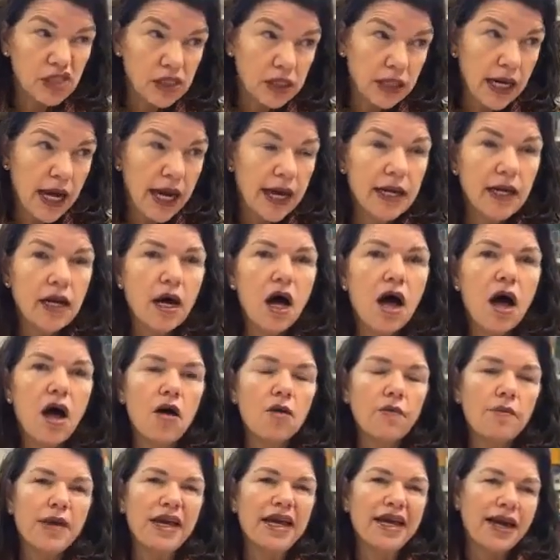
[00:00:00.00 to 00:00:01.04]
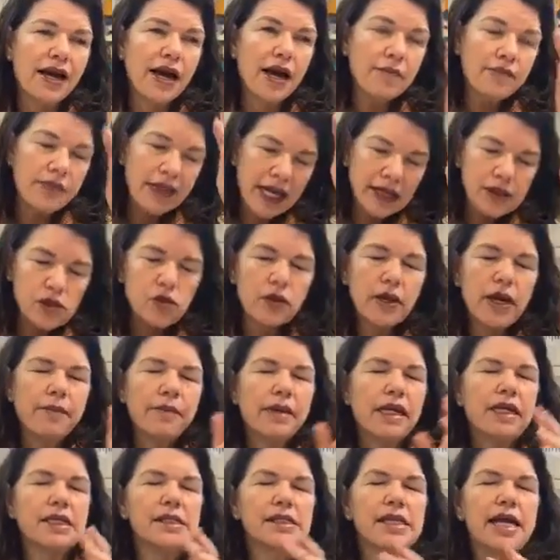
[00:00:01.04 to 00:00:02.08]
tonight I'll pick up. That's what
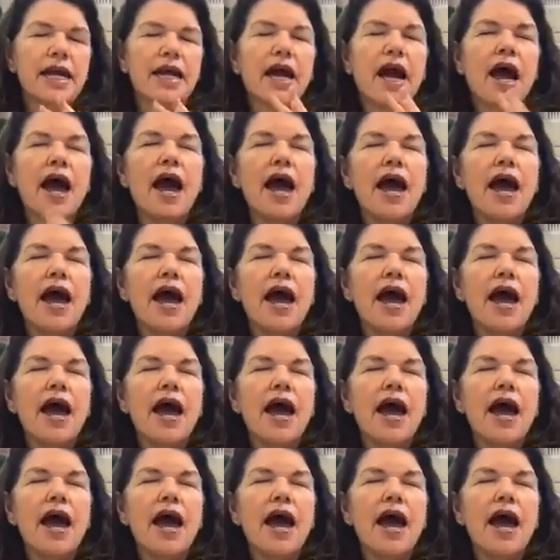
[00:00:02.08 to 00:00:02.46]
I'm gonna say.